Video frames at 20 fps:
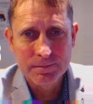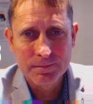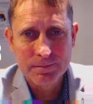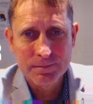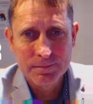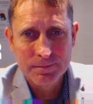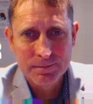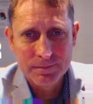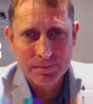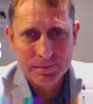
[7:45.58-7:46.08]

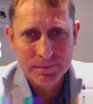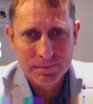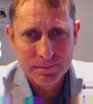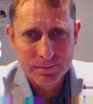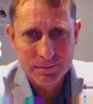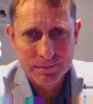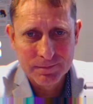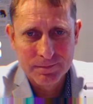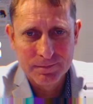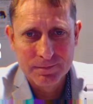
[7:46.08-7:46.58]

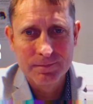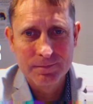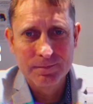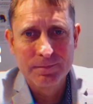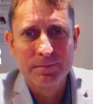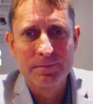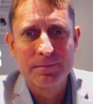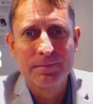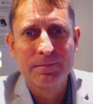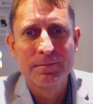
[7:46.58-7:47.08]

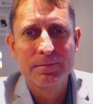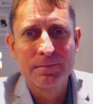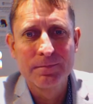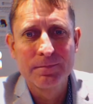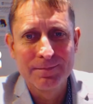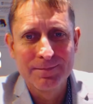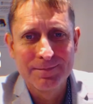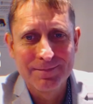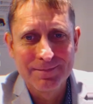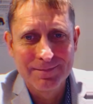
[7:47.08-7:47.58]

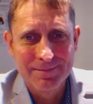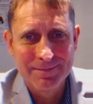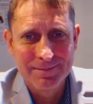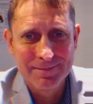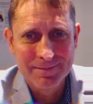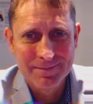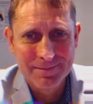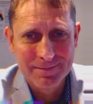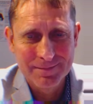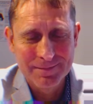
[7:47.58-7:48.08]

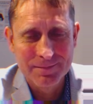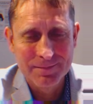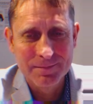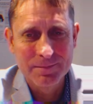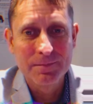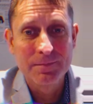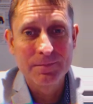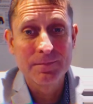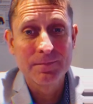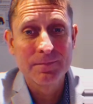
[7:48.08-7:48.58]

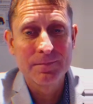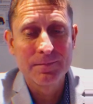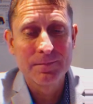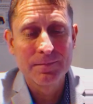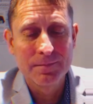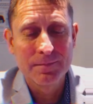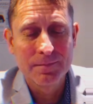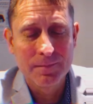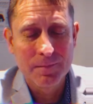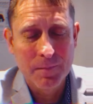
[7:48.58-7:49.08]

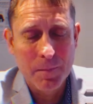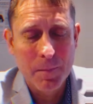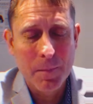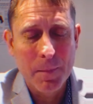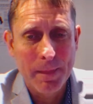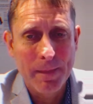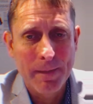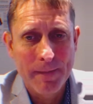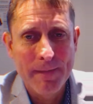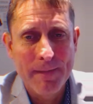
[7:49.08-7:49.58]

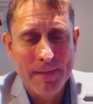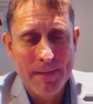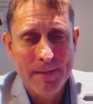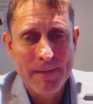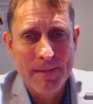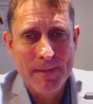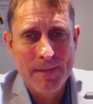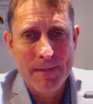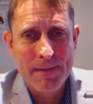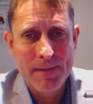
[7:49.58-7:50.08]

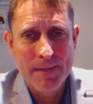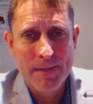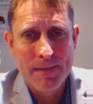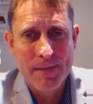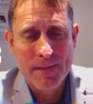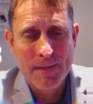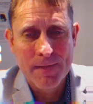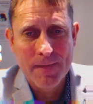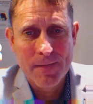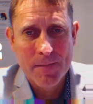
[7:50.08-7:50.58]

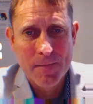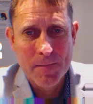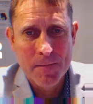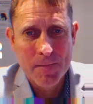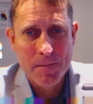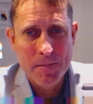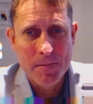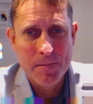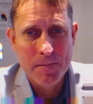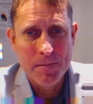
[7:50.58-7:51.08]

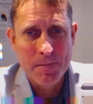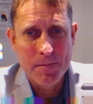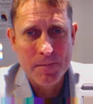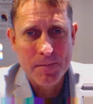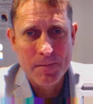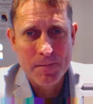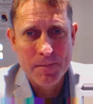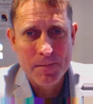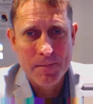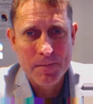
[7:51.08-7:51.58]

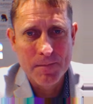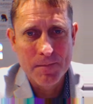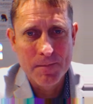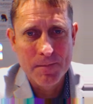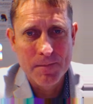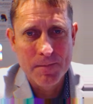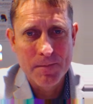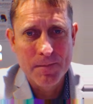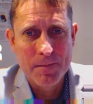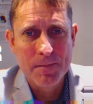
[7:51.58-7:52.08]

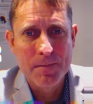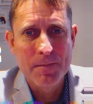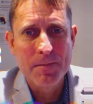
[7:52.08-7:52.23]
No words are spoken by the person on screen.